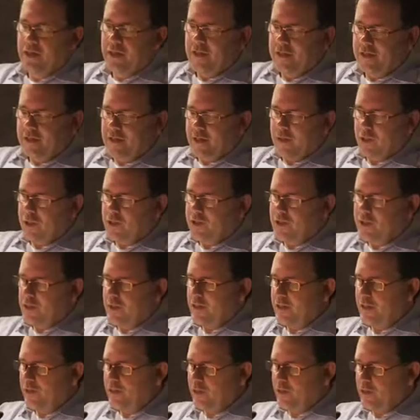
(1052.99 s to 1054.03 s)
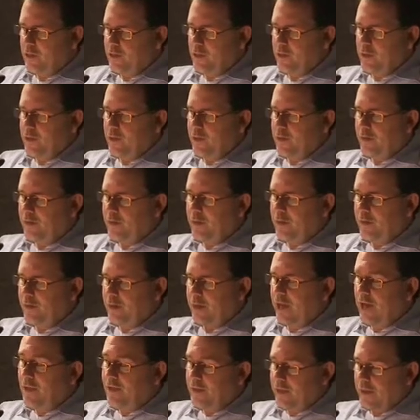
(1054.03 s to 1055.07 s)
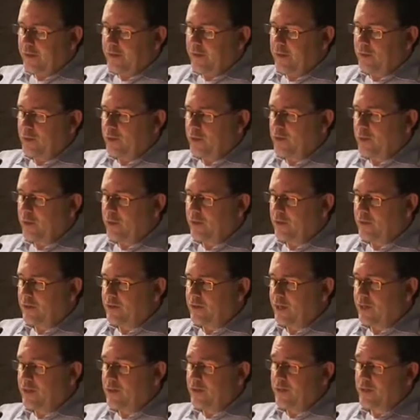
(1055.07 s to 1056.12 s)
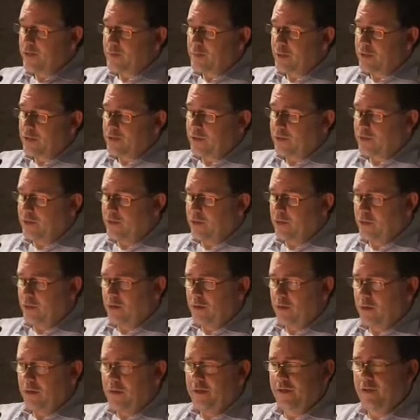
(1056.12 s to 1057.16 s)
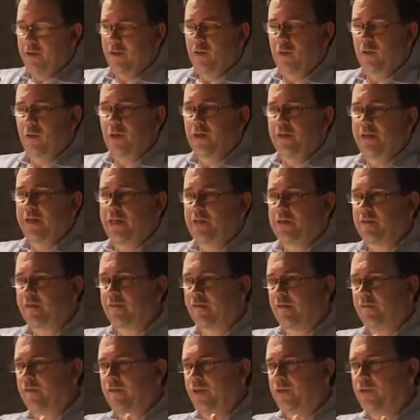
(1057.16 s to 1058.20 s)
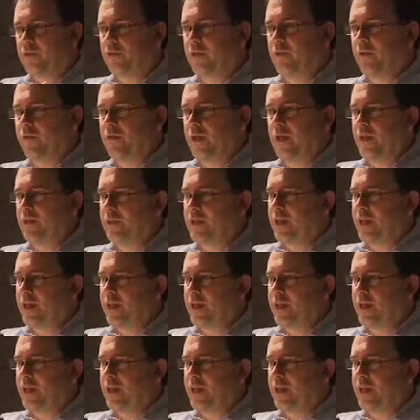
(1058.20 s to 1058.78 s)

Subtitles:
is I always say that there are 2, I think the news organization, especially local in the new world, has to fulfill 2 things.